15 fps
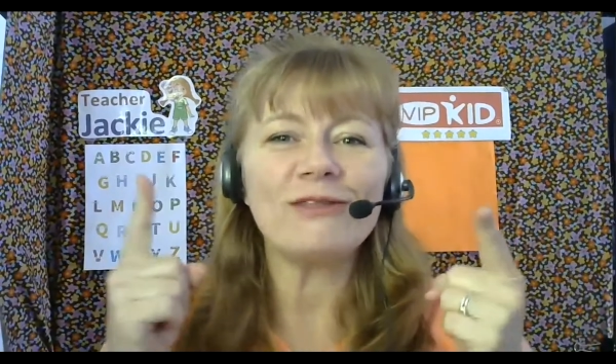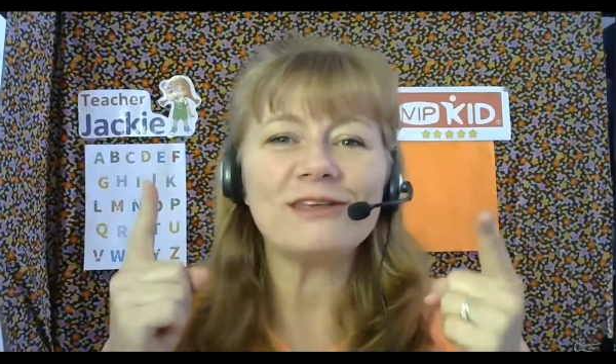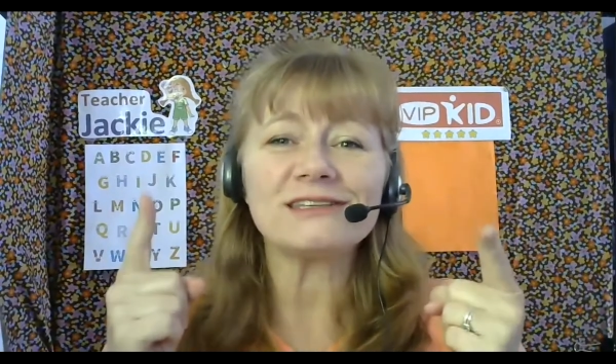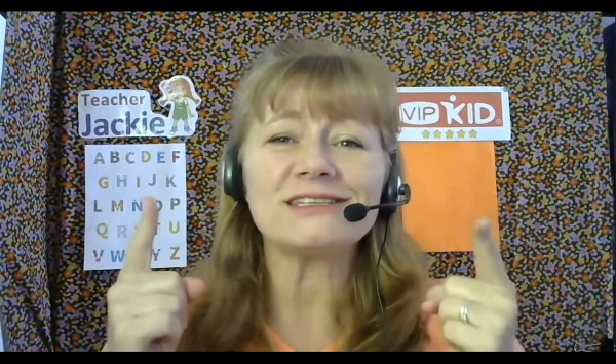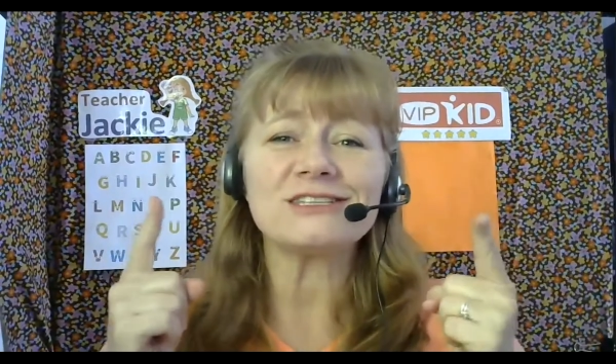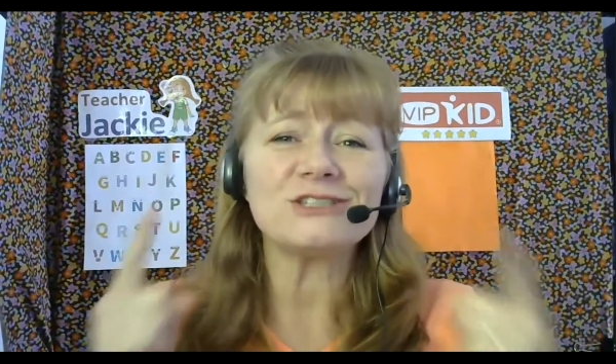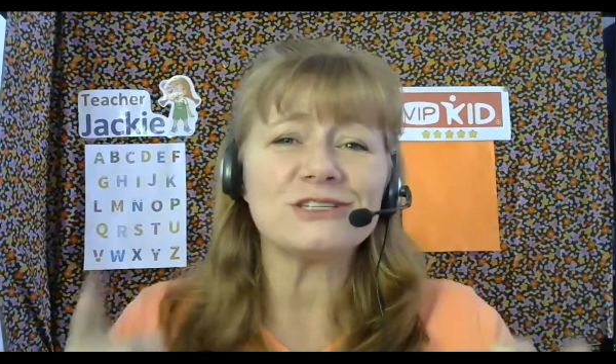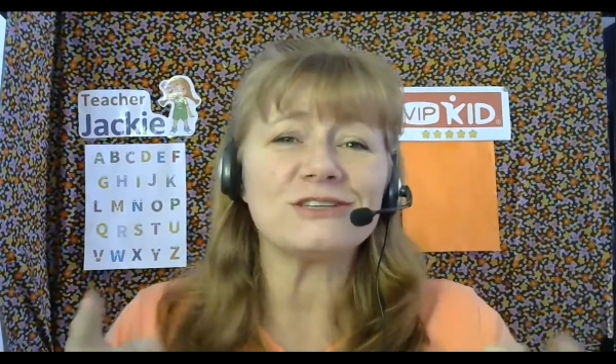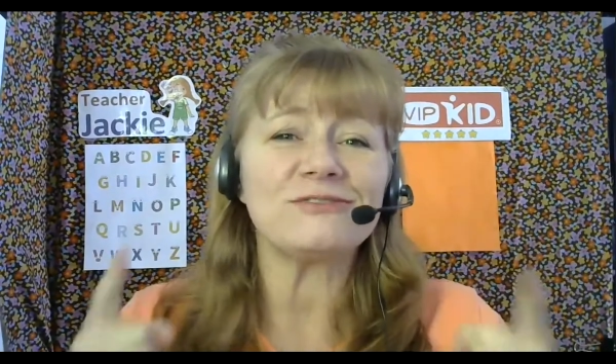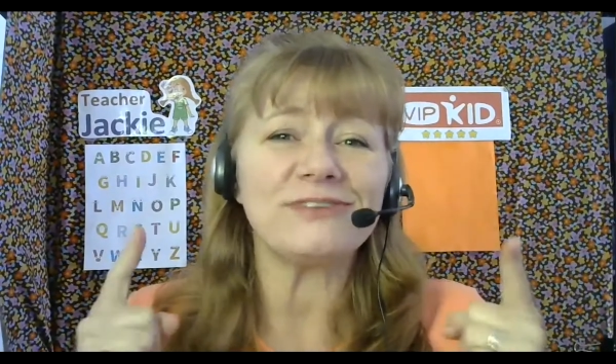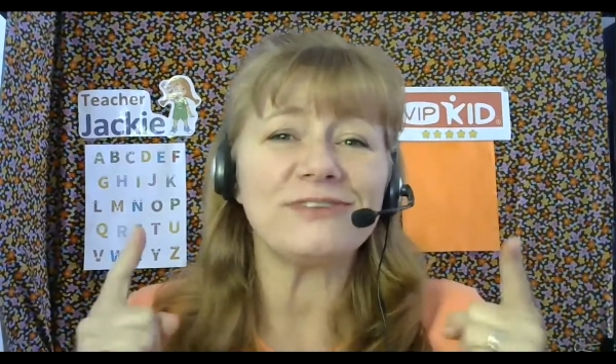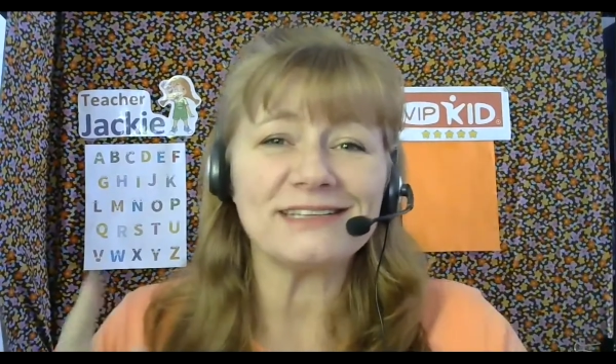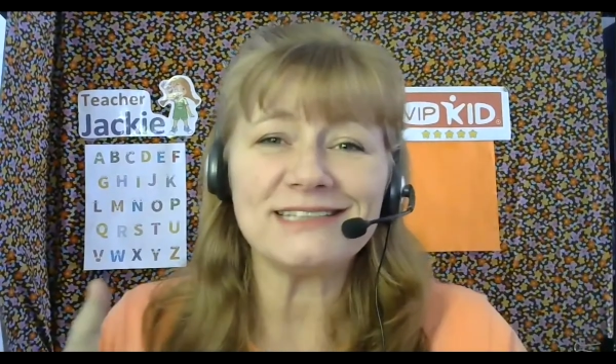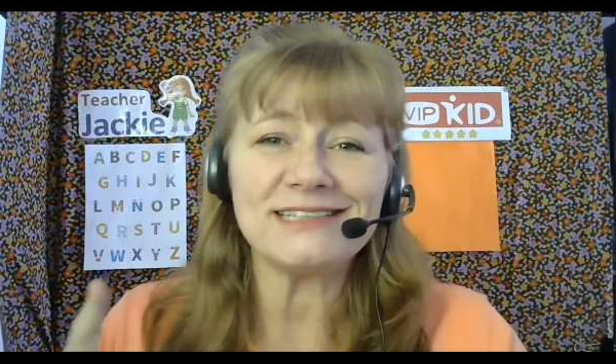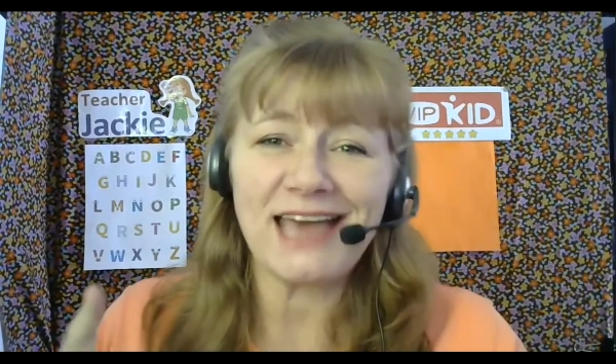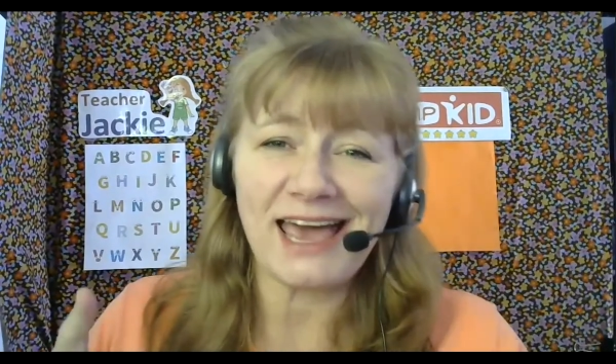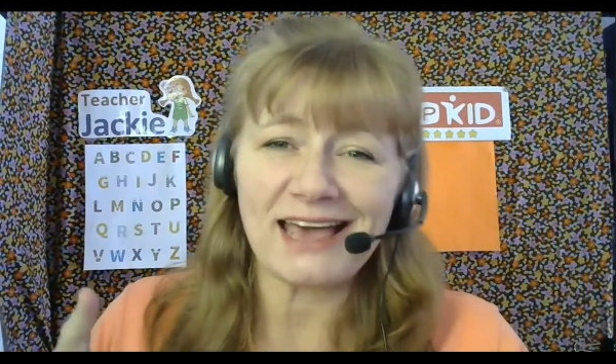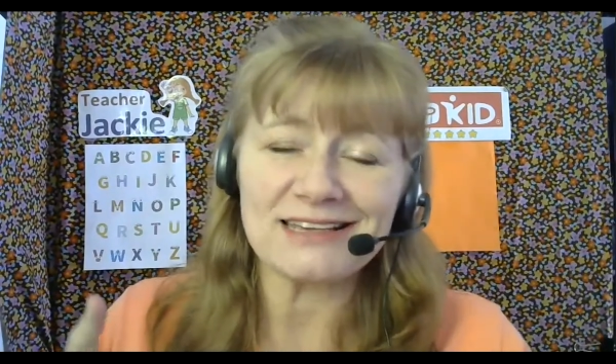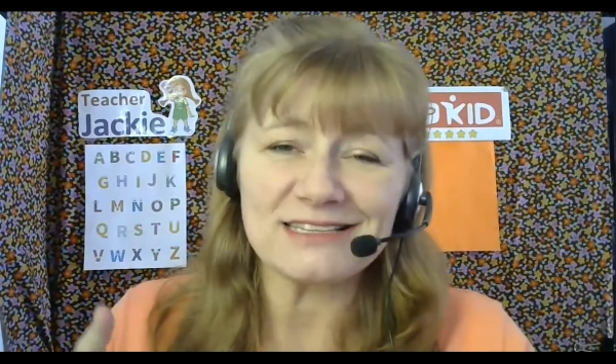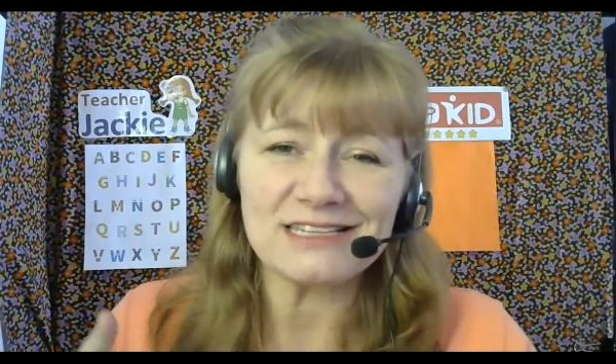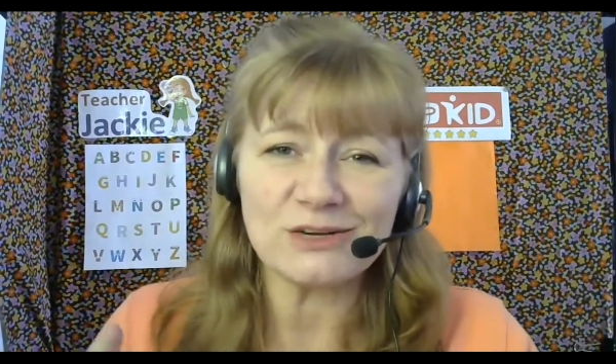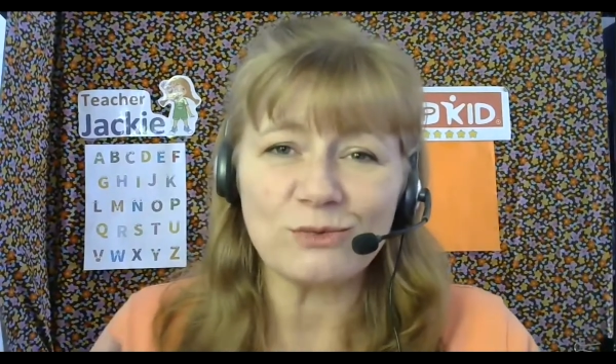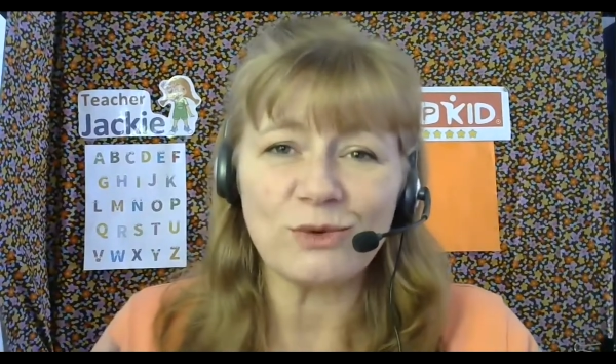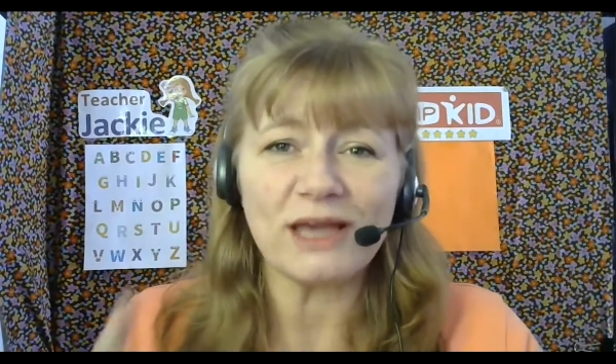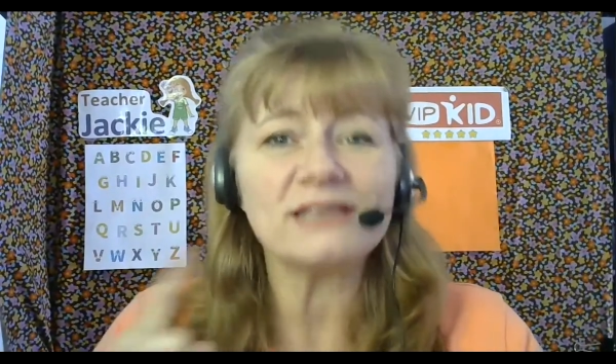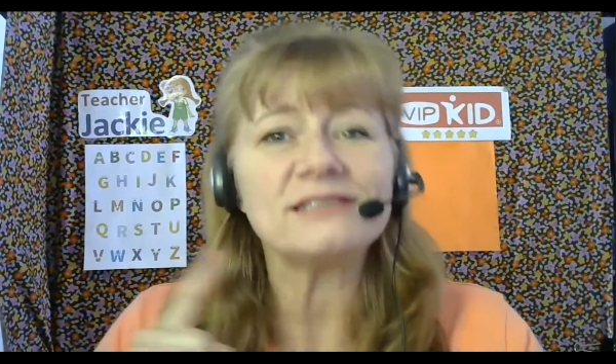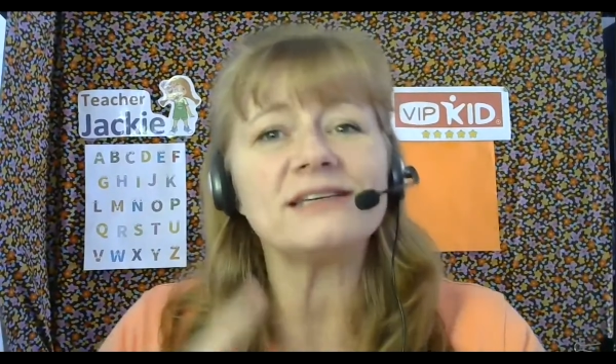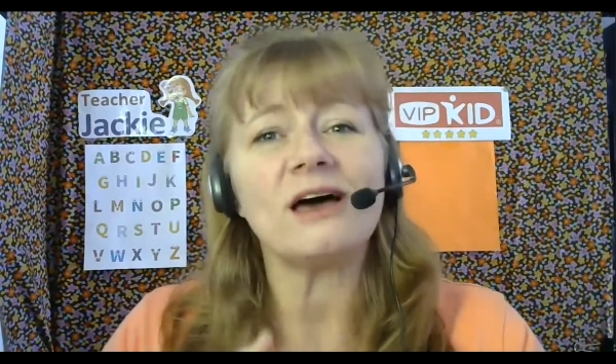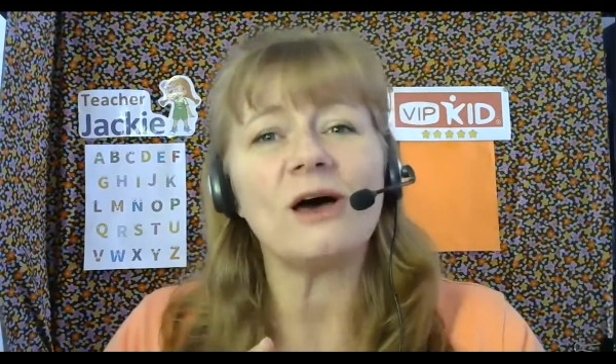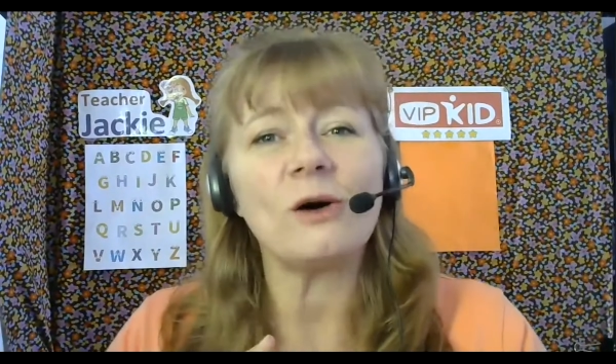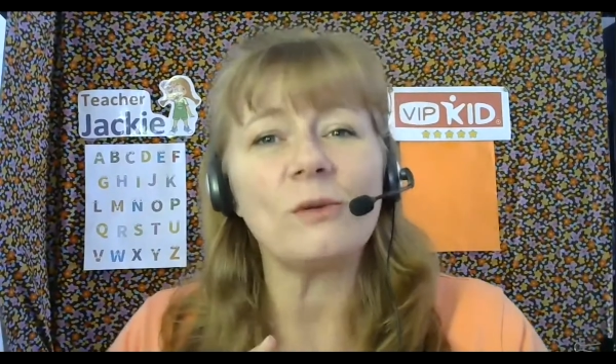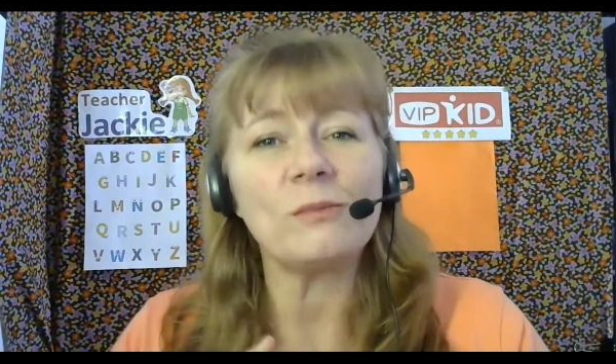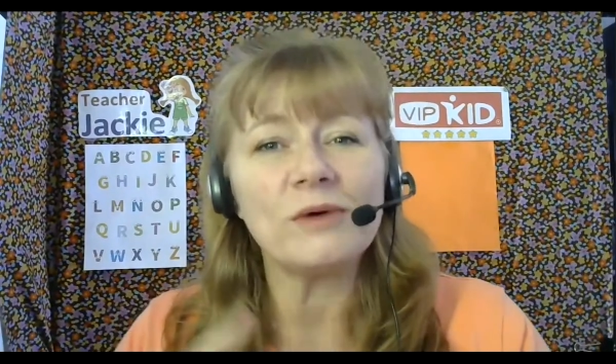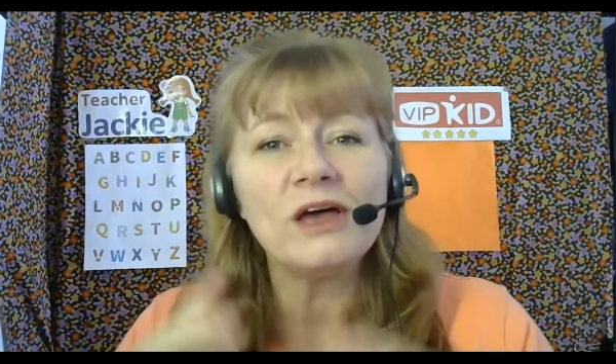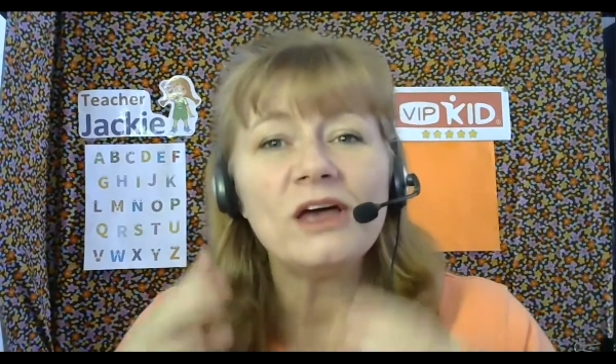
this is just a fantastic way to help